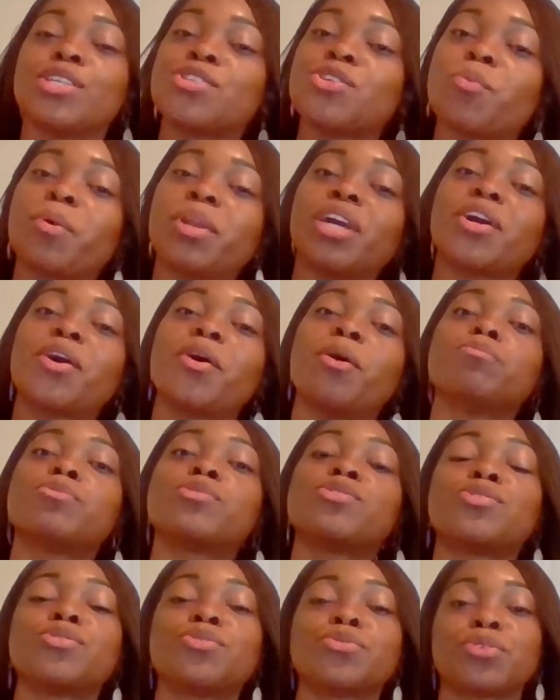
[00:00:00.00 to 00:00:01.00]
So when it
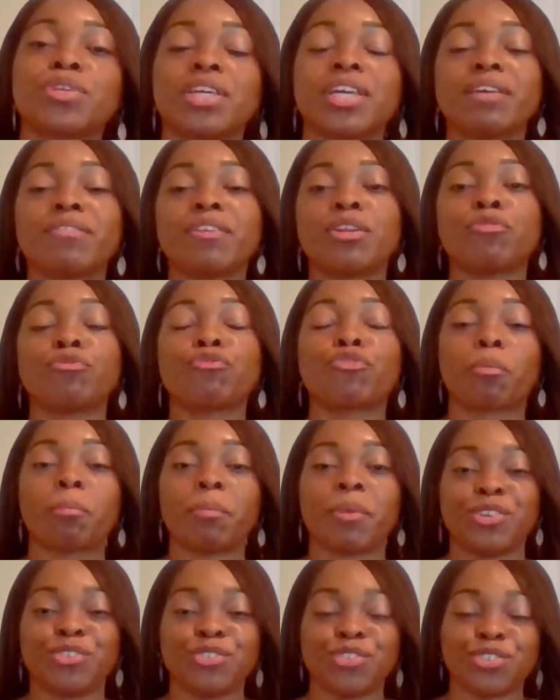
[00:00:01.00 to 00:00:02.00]
comes to giving
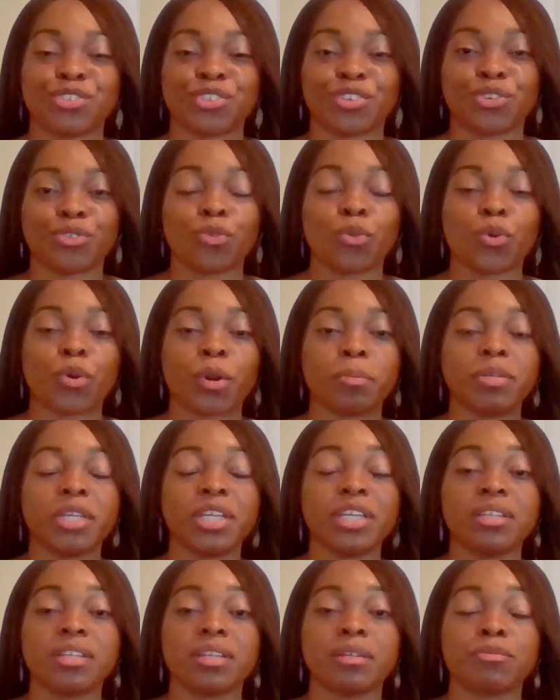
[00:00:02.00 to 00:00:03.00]
information or
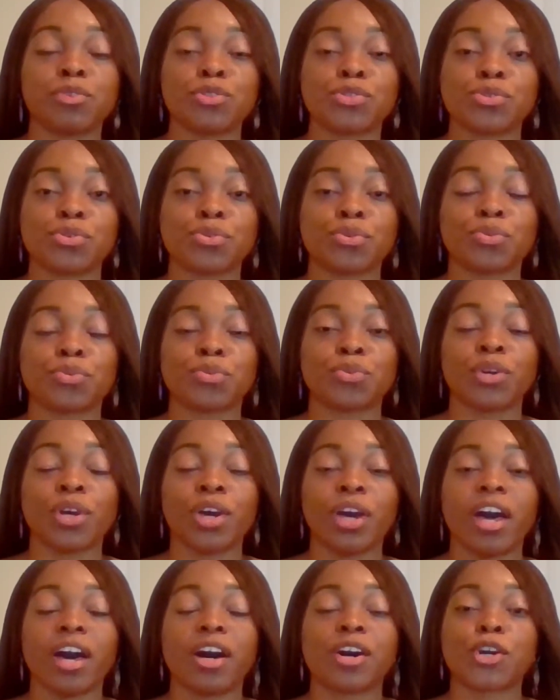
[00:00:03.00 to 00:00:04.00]
appealing to
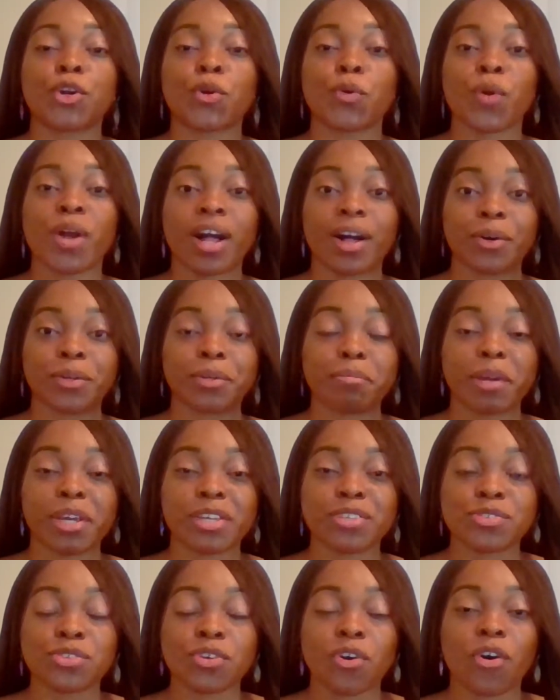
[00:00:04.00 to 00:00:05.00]
a crowd
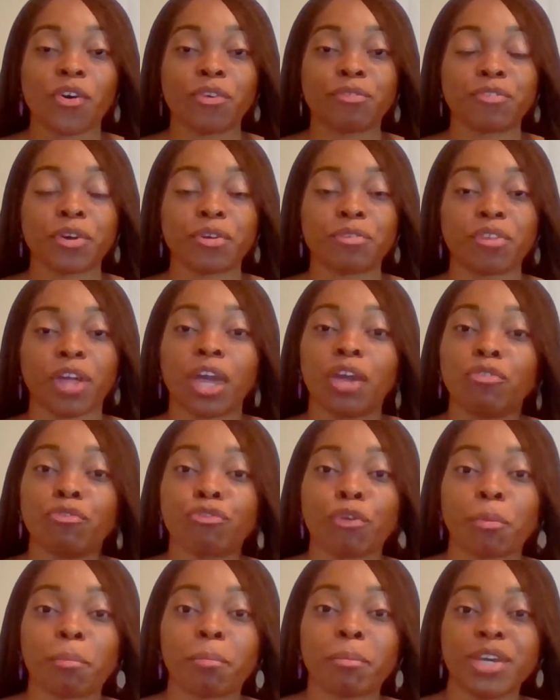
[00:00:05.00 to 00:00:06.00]
based off of
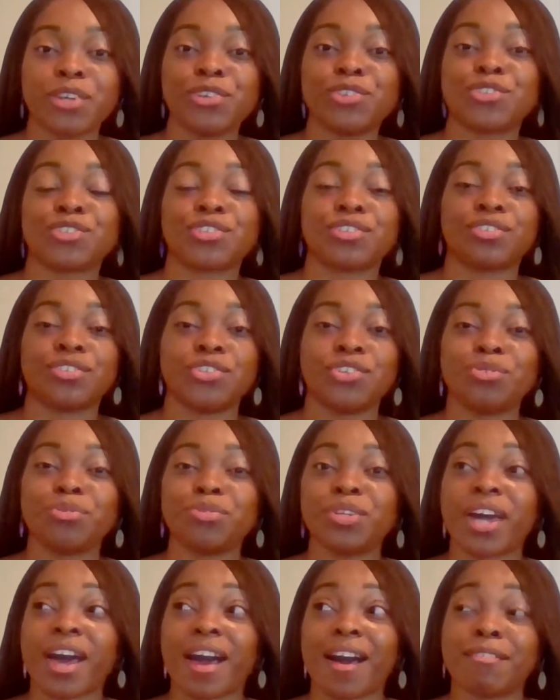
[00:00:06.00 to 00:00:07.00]
information, you
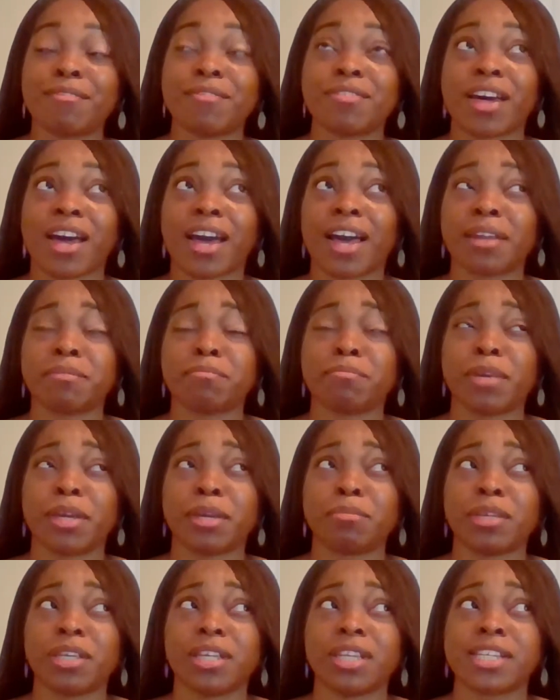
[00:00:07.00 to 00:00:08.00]
would have that
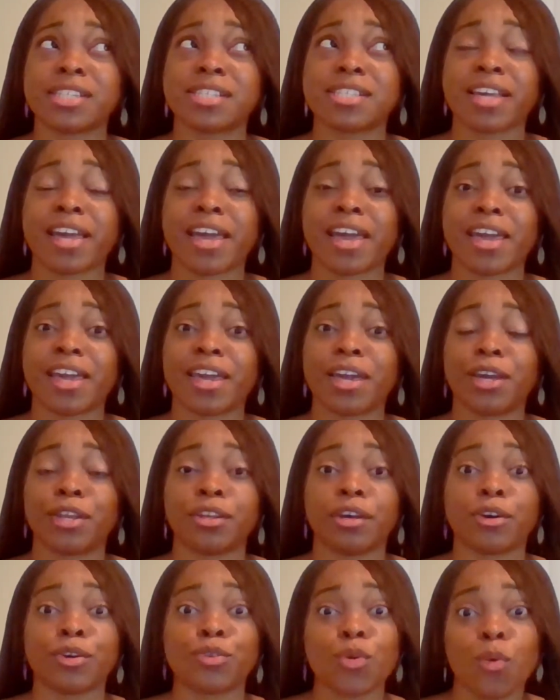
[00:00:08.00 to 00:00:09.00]
maybe, let's say, in a